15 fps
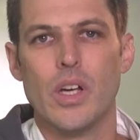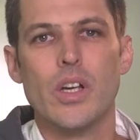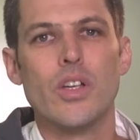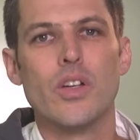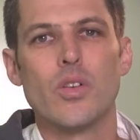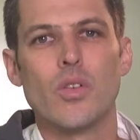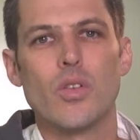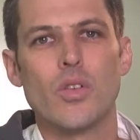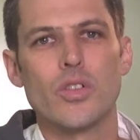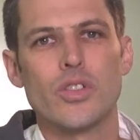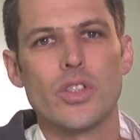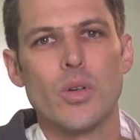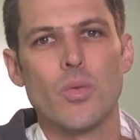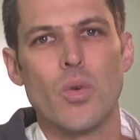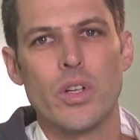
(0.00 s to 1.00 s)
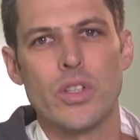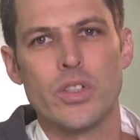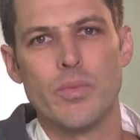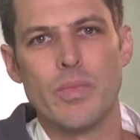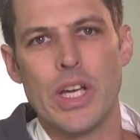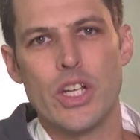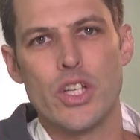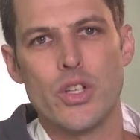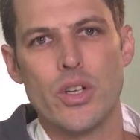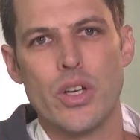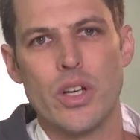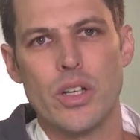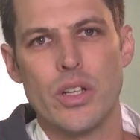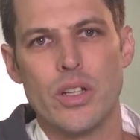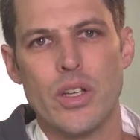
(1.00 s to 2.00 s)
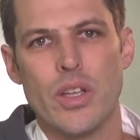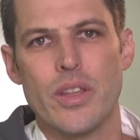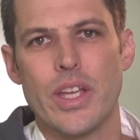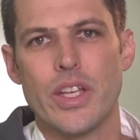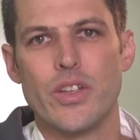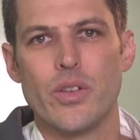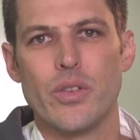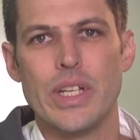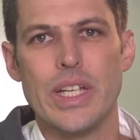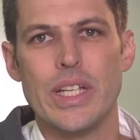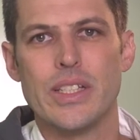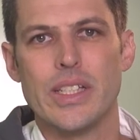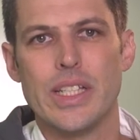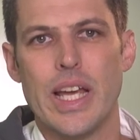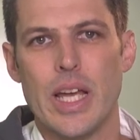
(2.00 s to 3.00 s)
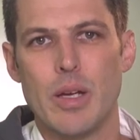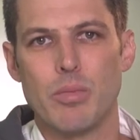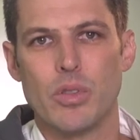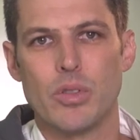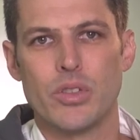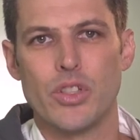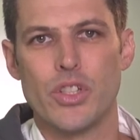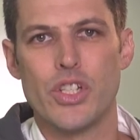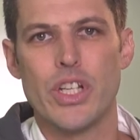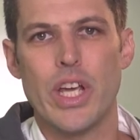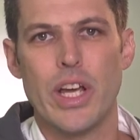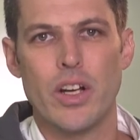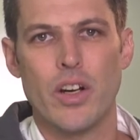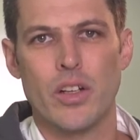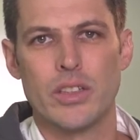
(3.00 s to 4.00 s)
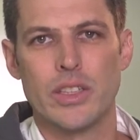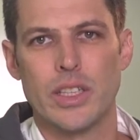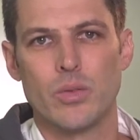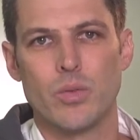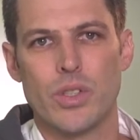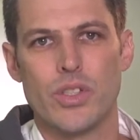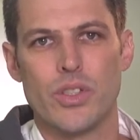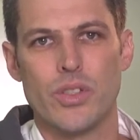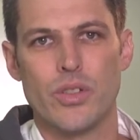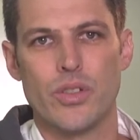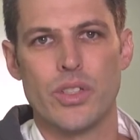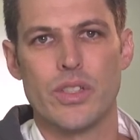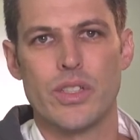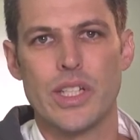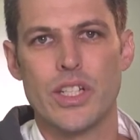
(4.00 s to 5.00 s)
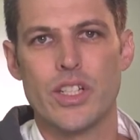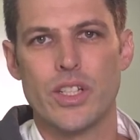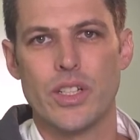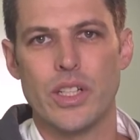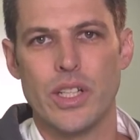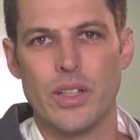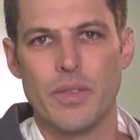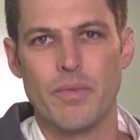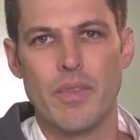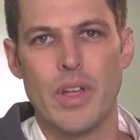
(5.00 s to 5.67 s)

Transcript: You'll also want to make sure that you're easily able to share content with students digitally,